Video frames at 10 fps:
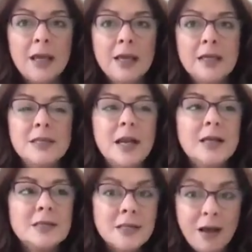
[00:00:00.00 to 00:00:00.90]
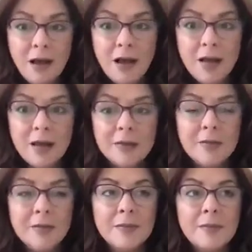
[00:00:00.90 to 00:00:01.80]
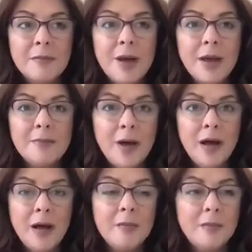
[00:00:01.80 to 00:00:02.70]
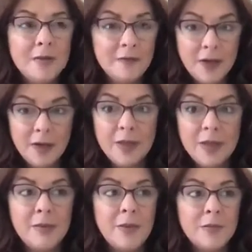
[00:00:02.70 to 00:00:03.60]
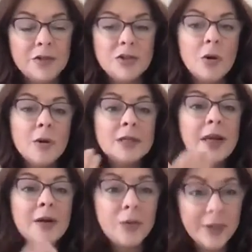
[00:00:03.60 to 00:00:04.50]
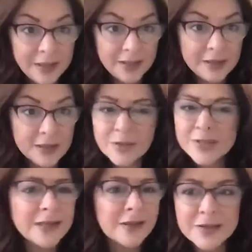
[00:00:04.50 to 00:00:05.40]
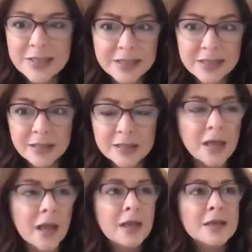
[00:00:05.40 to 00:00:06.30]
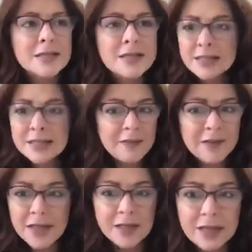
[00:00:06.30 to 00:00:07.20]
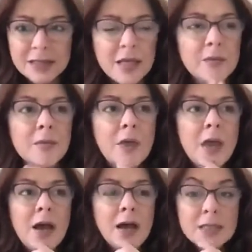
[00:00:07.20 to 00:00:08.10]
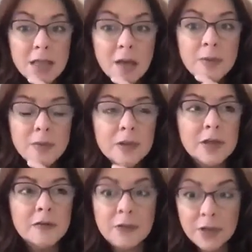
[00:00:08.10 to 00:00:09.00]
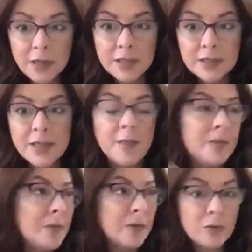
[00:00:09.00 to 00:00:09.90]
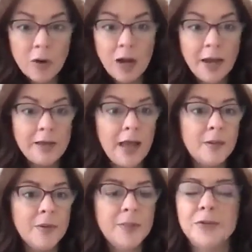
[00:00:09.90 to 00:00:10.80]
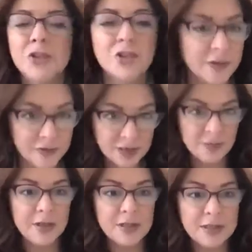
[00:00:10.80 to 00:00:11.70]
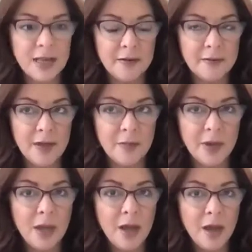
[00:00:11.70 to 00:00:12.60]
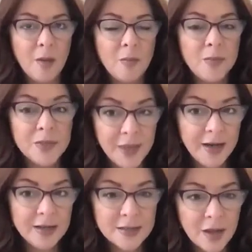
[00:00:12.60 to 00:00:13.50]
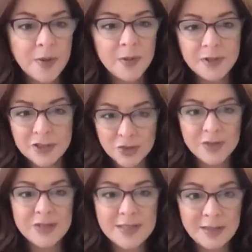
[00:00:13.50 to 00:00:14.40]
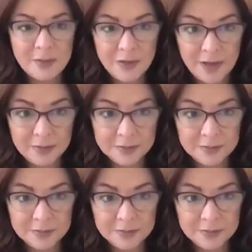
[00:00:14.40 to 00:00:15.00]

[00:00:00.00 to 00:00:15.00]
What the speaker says: is that I saw my mom, my family members going to get readings. I was little, I was like 6, 7, 8, 9, 10. I saw people give readings that made people cry, that had people shift something inside of them. But then I saw people doing the same thing,